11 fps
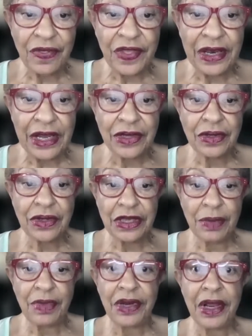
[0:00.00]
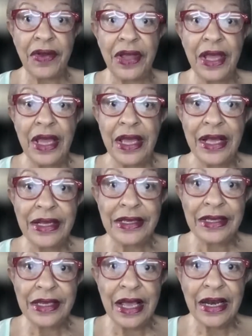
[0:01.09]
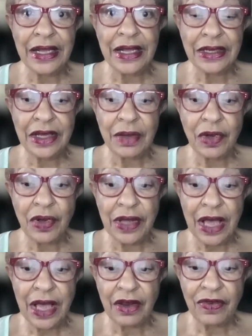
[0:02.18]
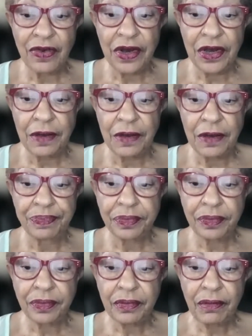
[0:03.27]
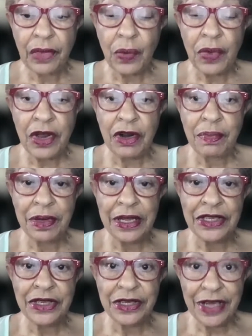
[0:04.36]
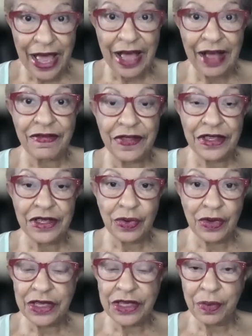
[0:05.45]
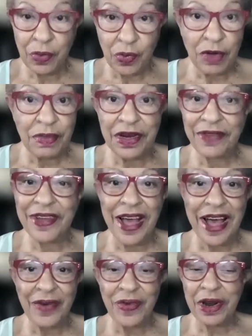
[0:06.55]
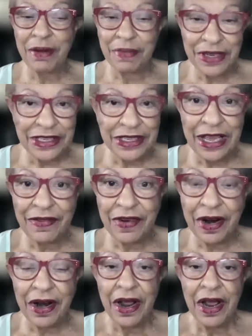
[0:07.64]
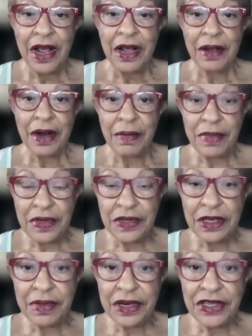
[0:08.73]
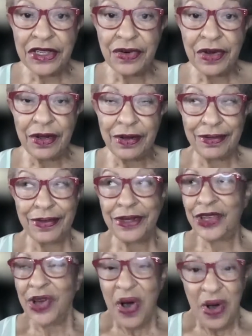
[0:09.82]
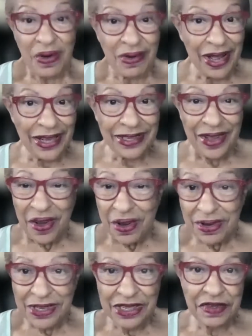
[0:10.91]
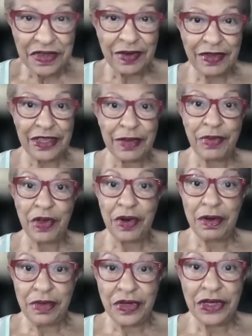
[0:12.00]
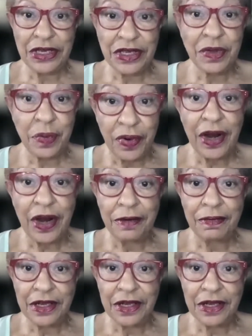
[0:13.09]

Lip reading: Theological Seminary in San Anselmo, California. We are blessed to have this woman of God. We are blessed to have our music ministry, which always lifts us up. You know, music is a prayer.